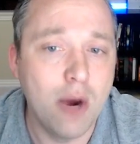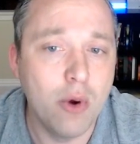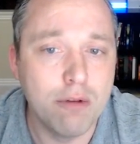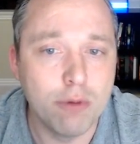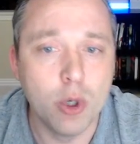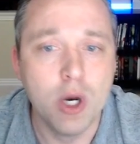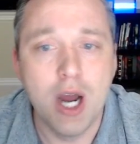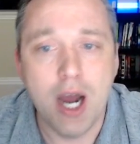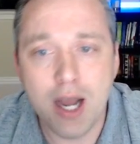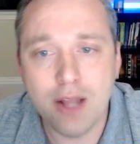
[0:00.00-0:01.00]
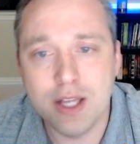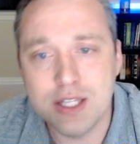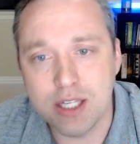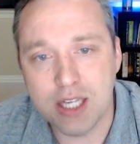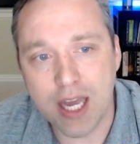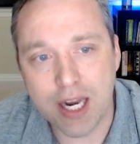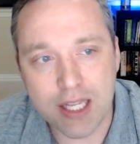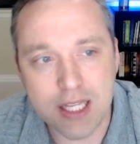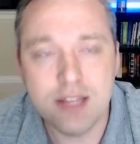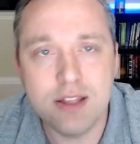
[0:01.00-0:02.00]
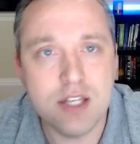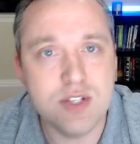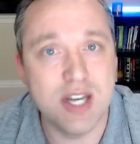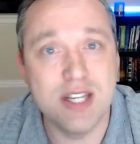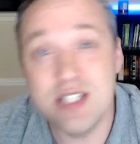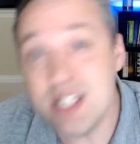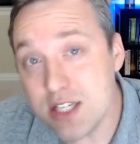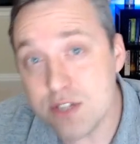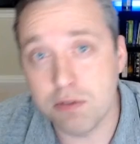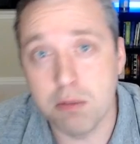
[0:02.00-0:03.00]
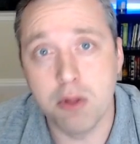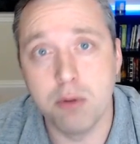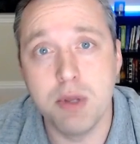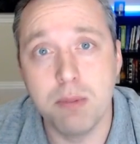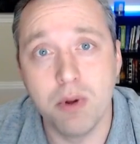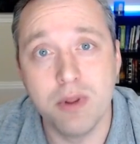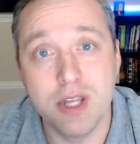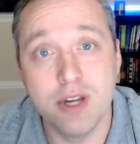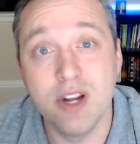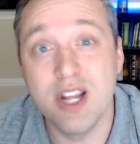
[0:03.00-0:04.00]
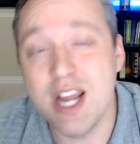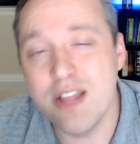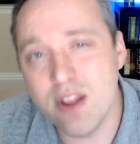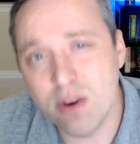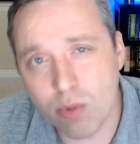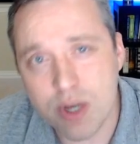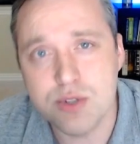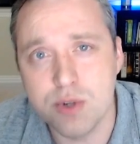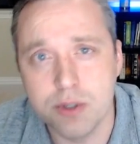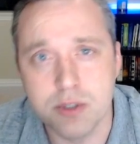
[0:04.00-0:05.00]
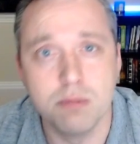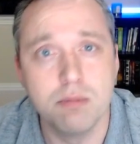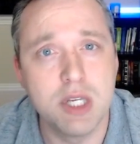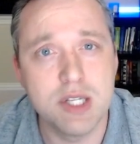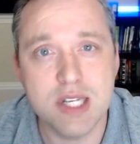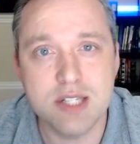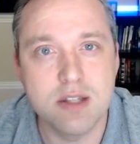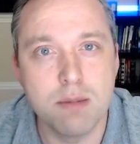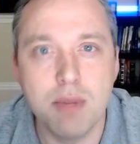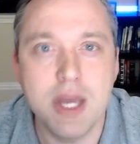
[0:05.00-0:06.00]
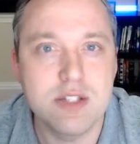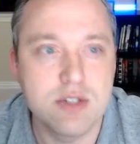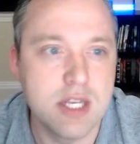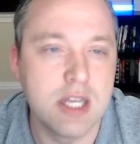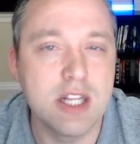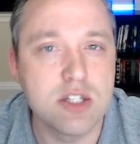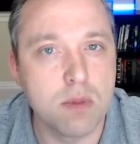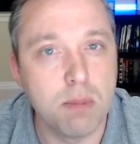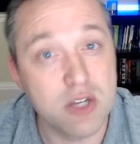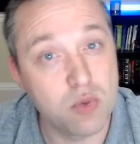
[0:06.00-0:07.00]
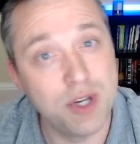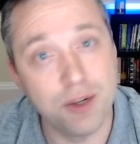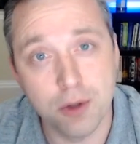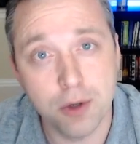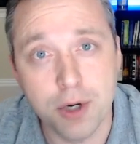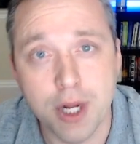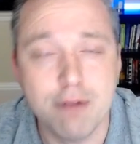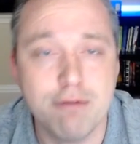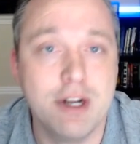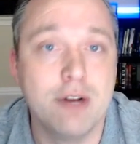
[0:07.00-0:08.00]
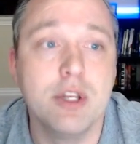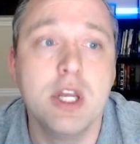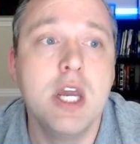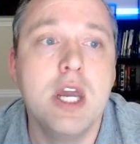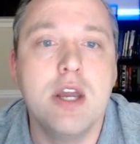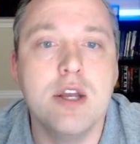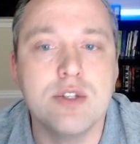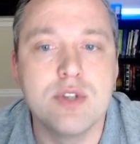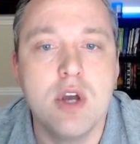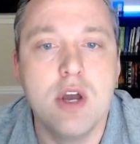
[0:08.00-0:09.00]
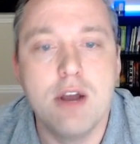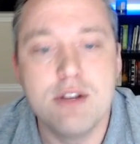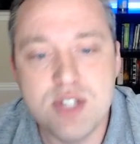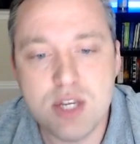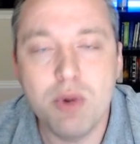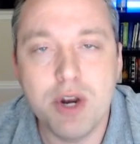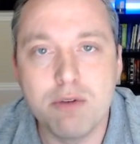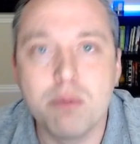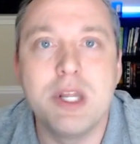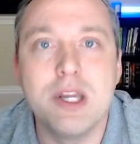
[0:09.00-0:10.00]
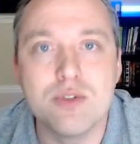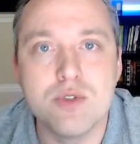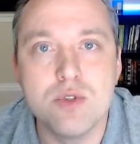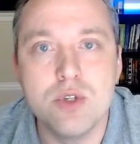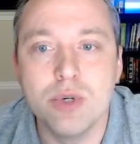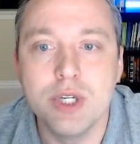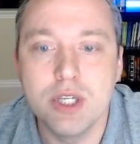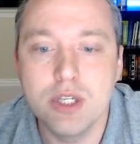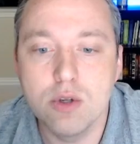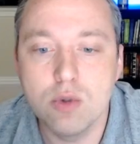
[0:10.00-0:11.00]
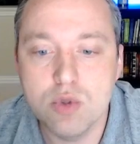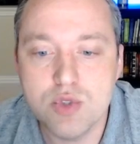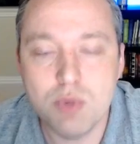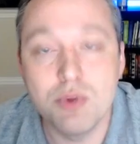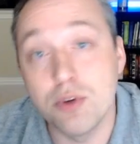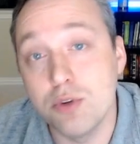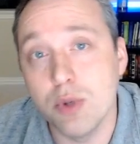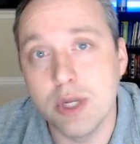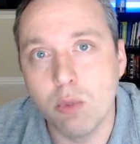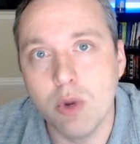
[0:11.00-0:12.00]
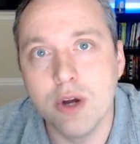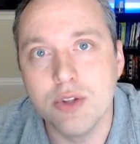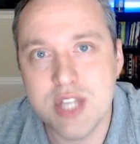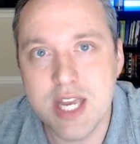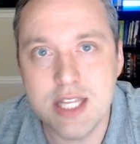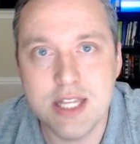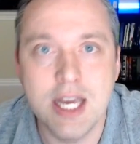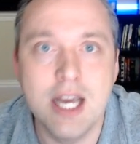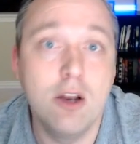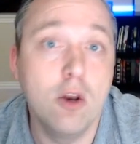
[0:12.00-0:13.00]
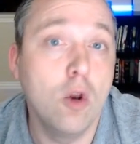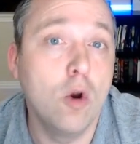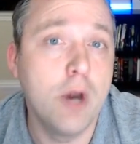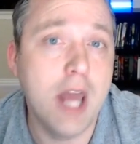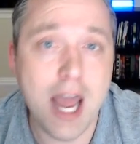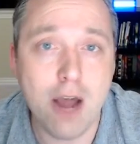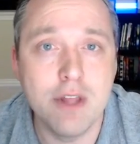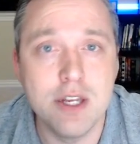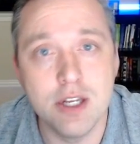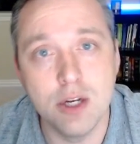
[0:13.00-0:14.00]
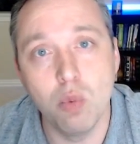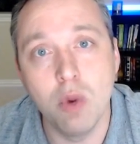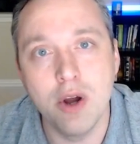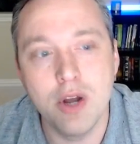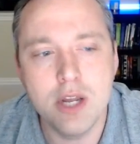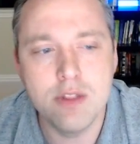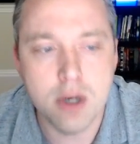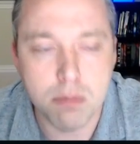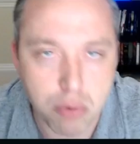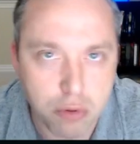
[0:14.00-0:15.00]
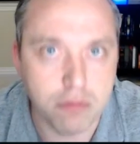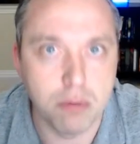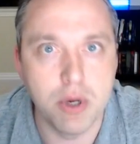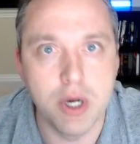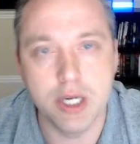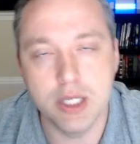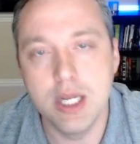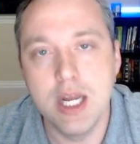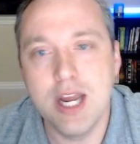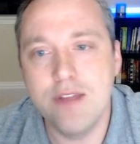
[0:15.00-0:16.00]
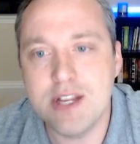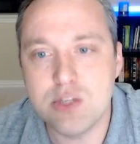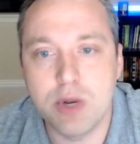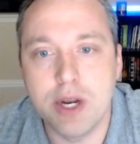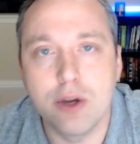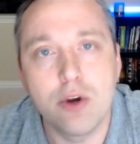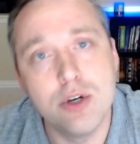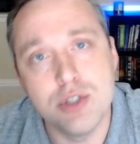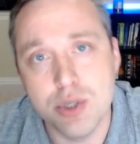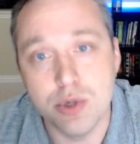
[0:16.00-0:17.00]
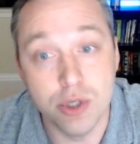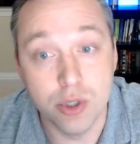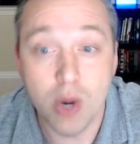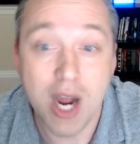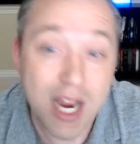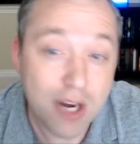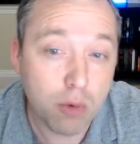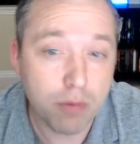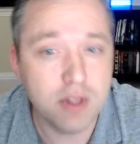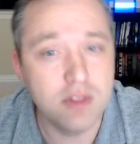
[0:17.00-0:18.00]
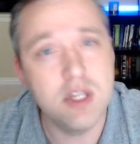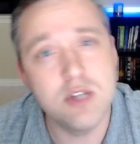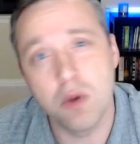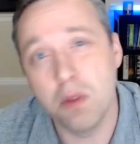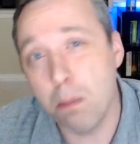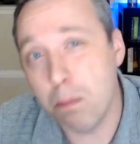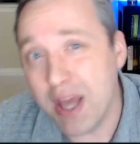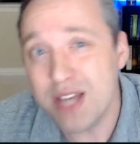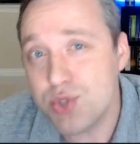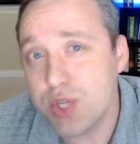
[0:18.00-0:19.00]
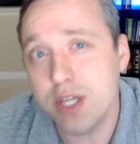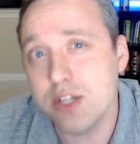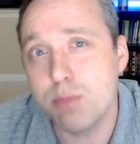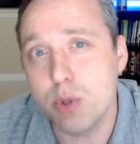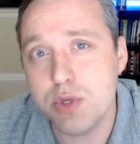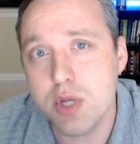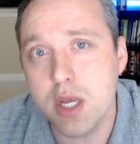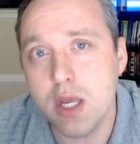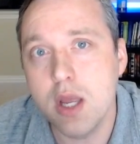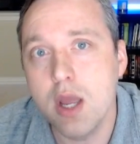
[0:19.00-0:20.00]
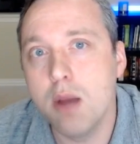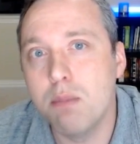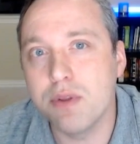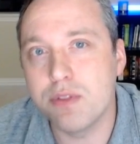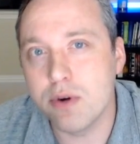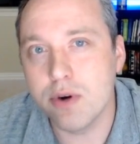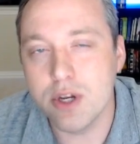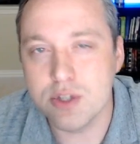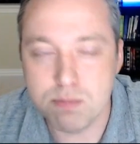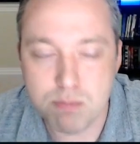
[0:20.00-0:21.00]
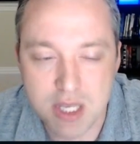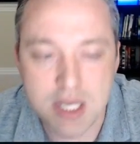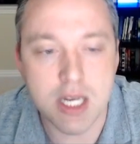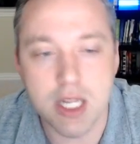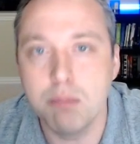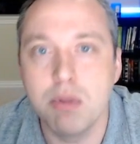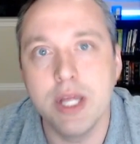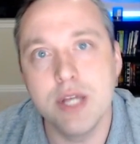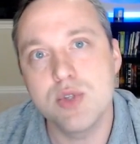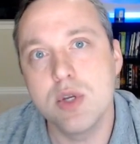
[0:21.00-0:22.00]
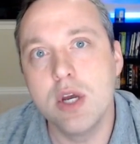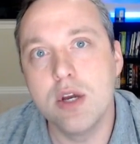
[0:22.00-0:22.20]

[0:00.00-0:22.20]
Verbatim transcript: However, I like to kind of get these ideas from other people on the internet and then research them because that's the best thing. That's the best way to learn, I found, is see what everybody else is doing see what they're doing well, take that, learn how they did it well, and then improve upon it. And that's what I encourage you to do. I don't think these are the best settings per se, but they're a beginning place.